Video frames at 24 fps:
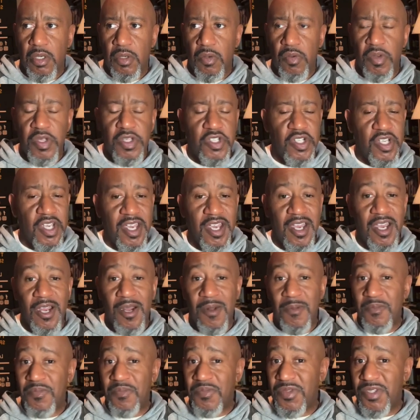reach
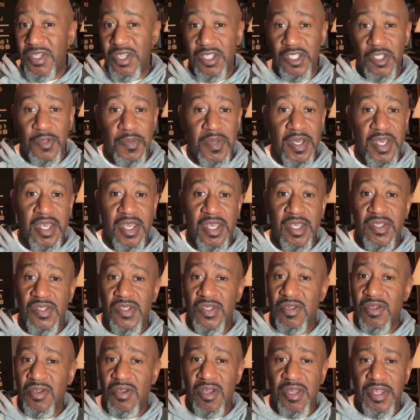out, touch
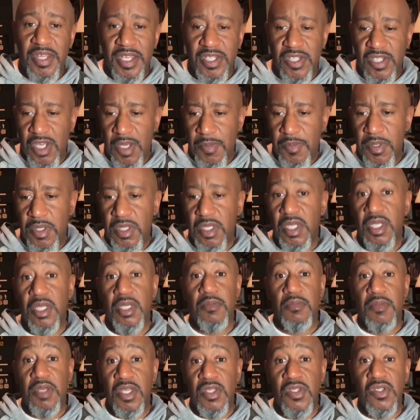base, all that type of thing.
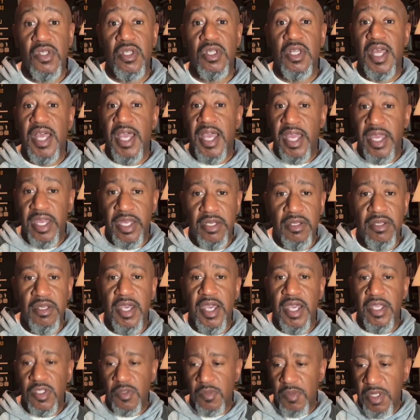It means a lot, and you
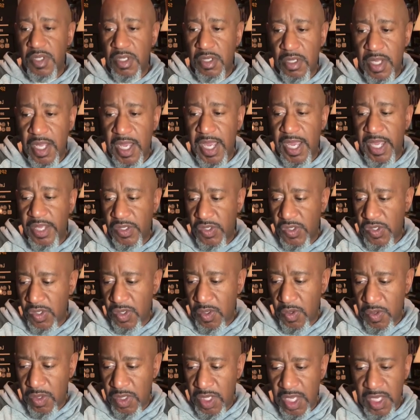guys mean a lot.
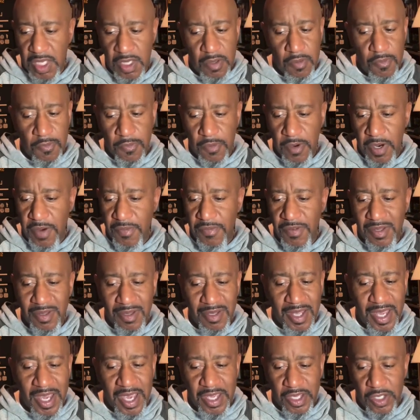So thank you for every
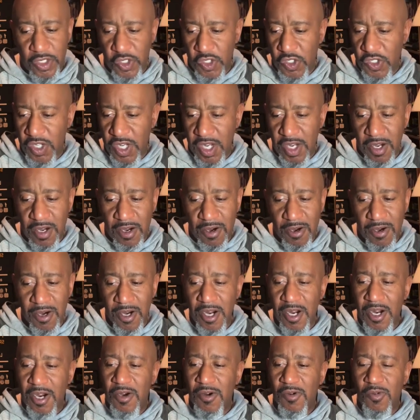like, share,
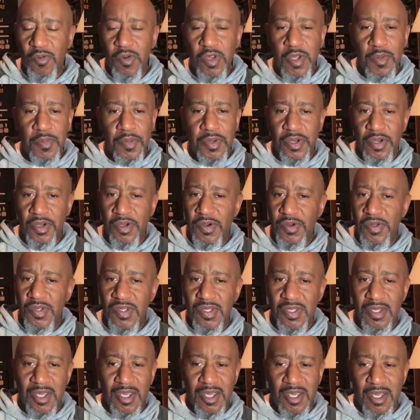
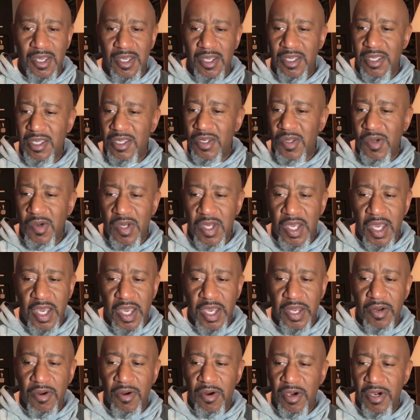repost, you know,
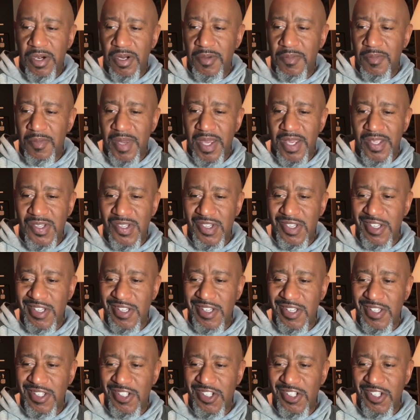kind-hearted
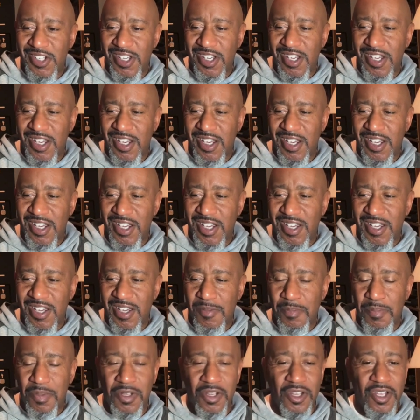message, uh,
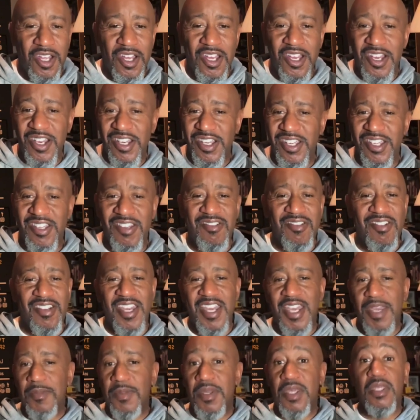plug, you
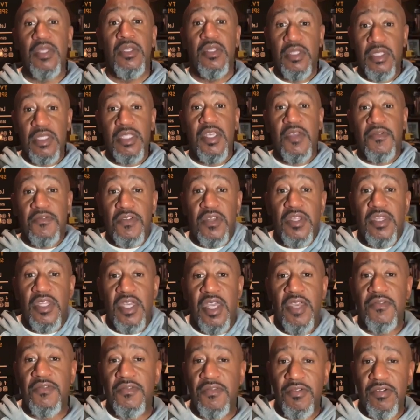name it. Definitely
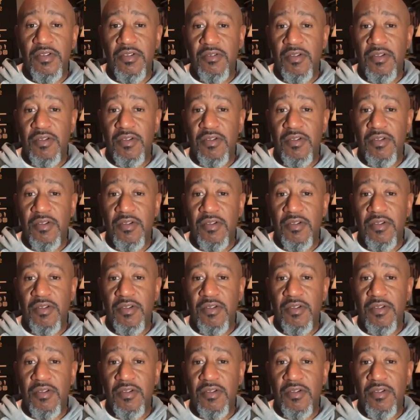thankful and